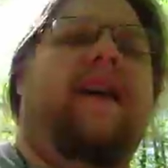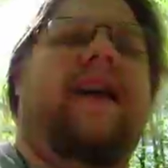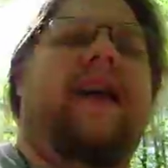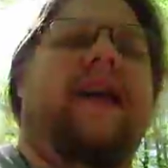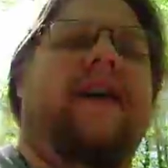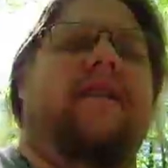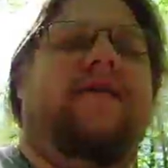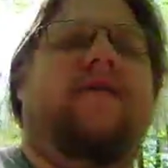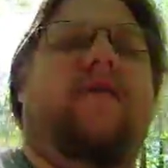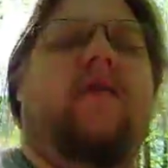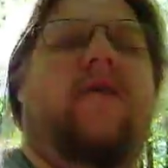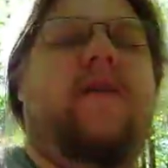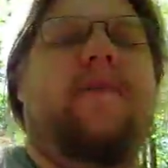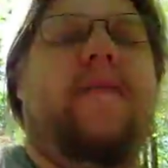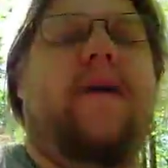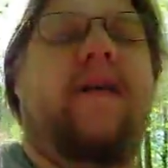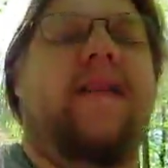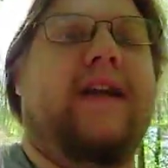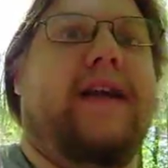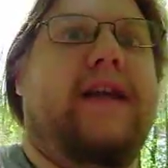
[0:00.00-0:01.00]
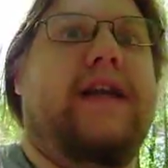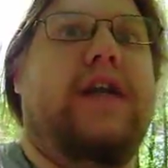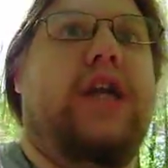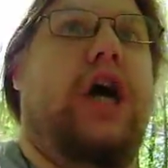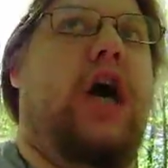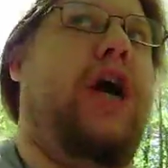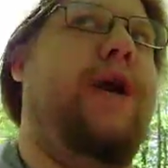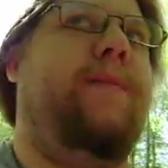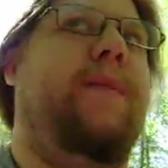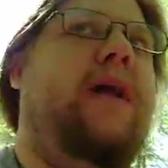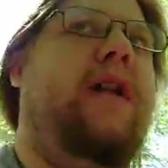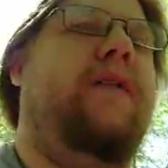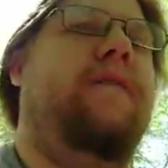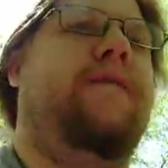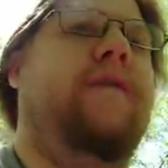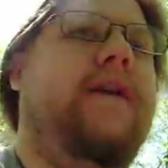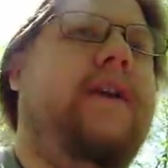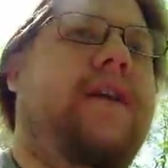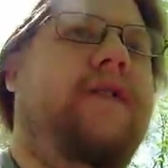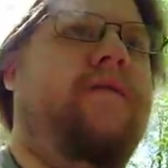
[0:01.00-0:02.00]
have to worry about, like, a 9-minute
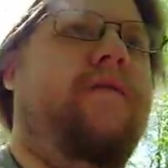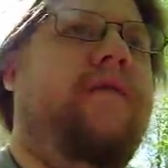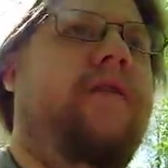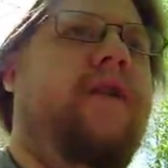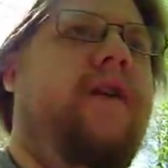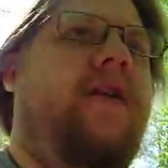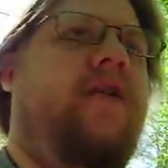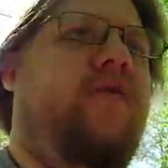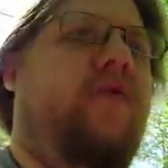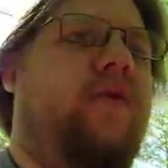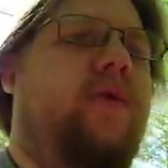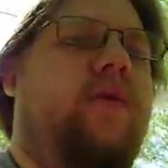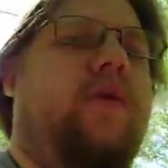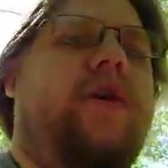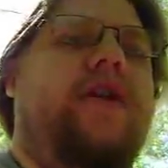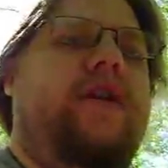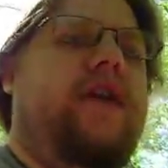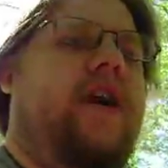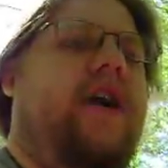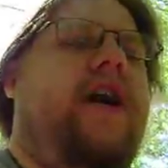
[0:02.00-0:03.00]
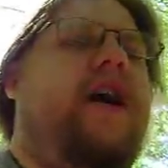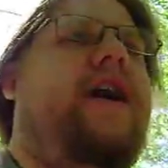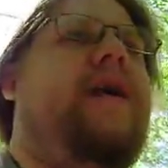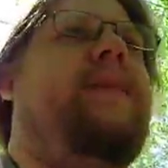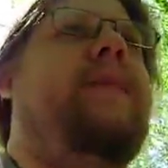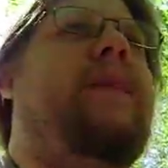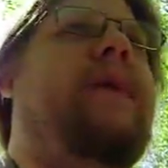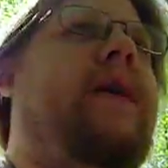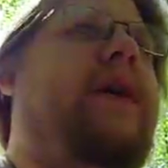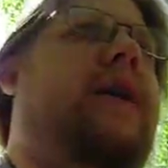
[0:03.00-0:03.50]
fucking runtime.